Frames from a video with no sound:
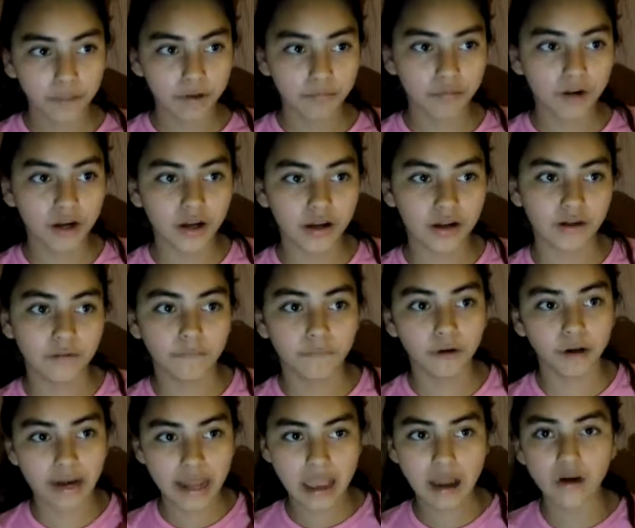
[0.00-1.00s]
But
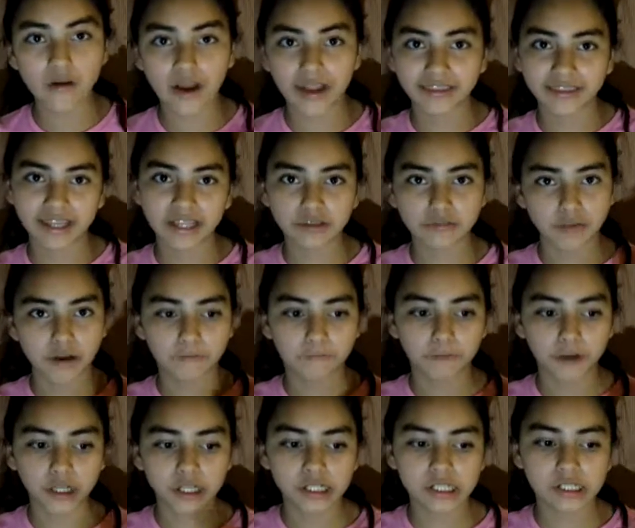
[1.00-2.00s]
for now, I think it's my
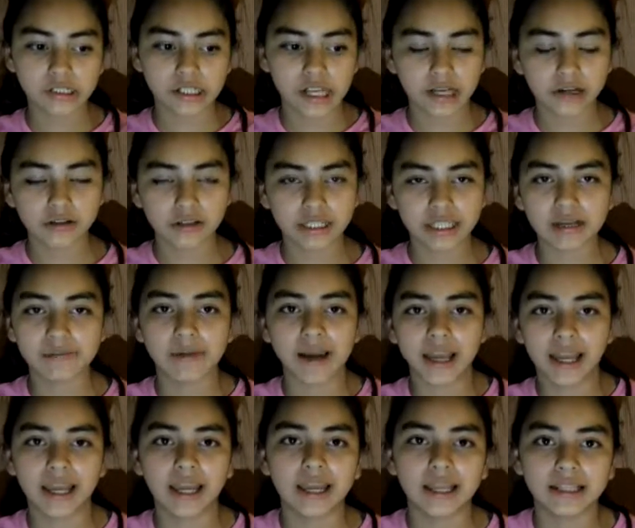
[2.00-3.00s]
first because I don't think my
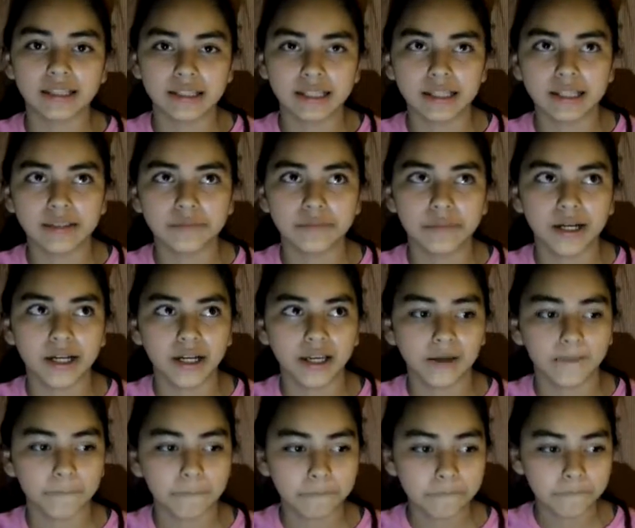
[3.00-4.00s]
aunt did
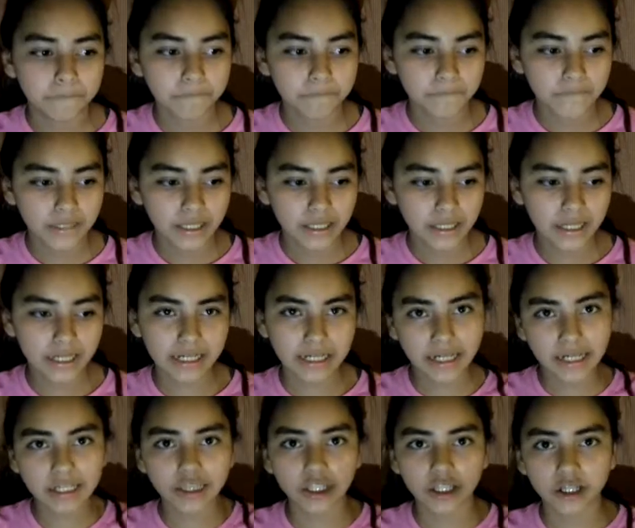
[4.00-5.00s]
my
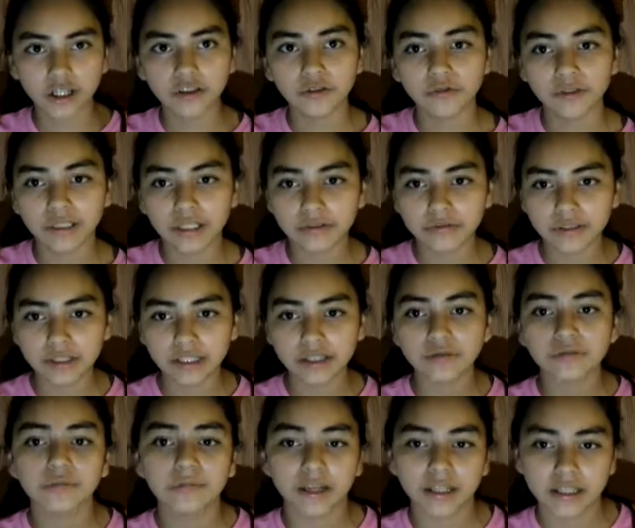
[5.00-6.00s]
edited the other one that we
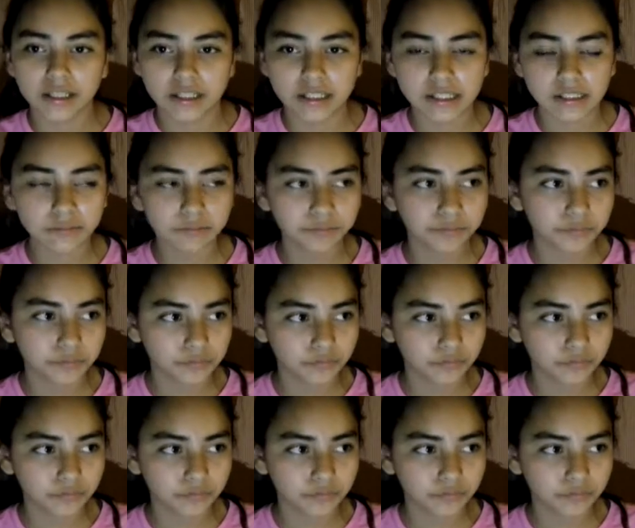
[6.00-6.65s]
did with my cousin.